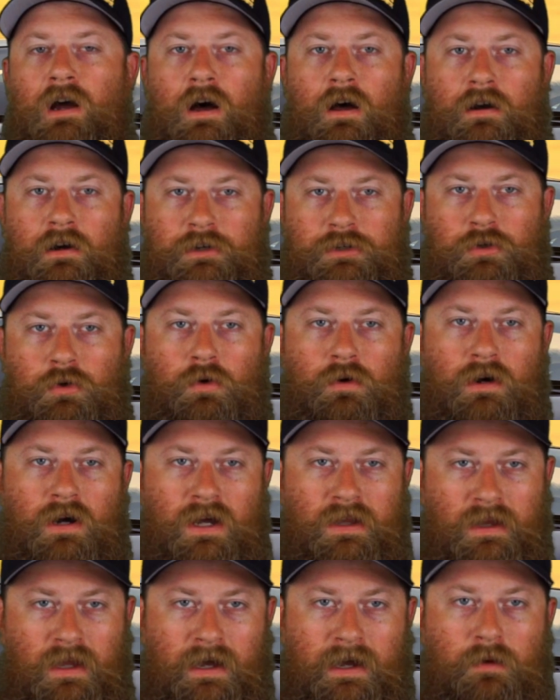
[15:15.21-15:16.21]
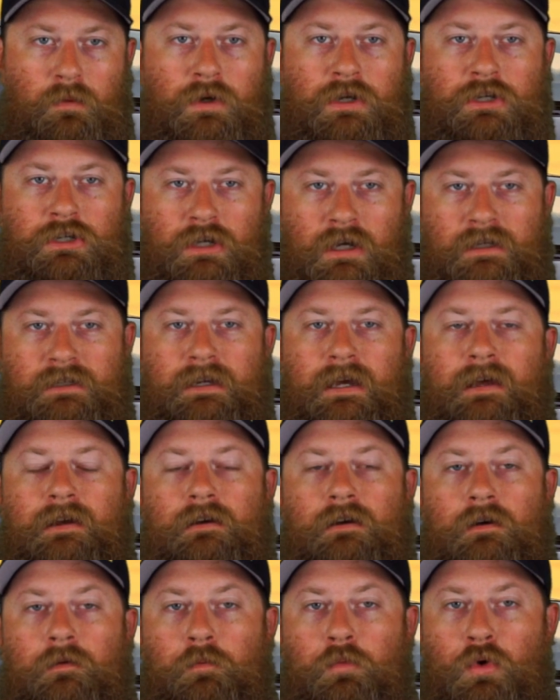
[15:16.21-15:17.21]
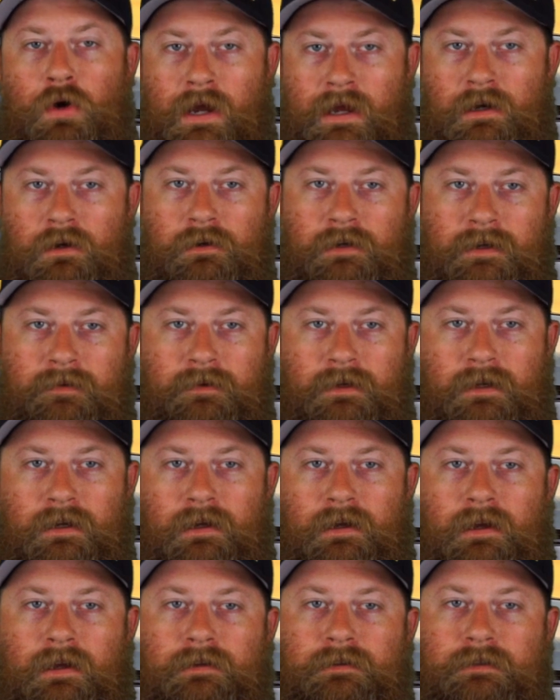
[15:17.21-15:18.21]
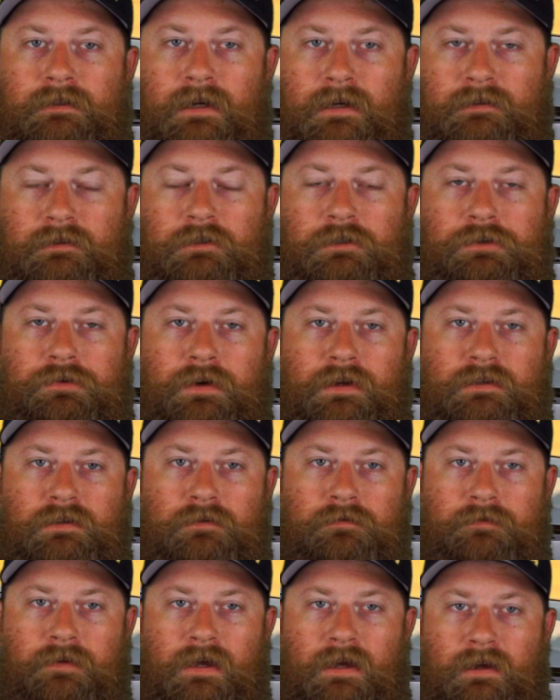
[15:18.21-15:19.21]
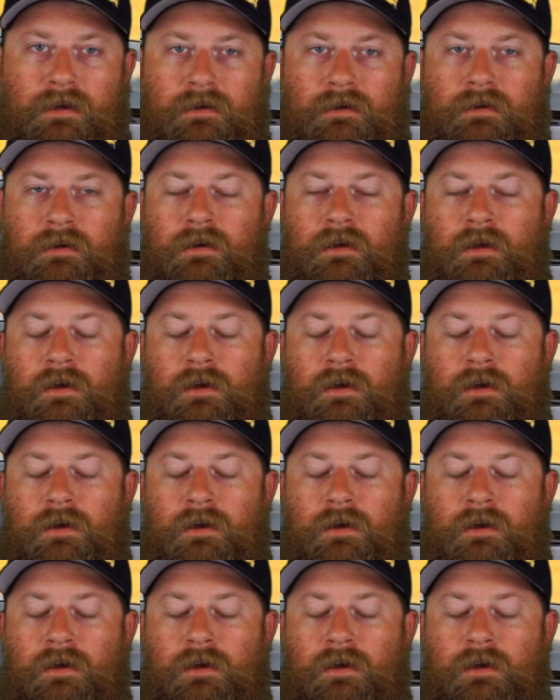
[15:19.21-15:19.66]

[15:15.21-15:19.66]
On our store online, we just added a brand new DVD. It's Texas Streets Evade.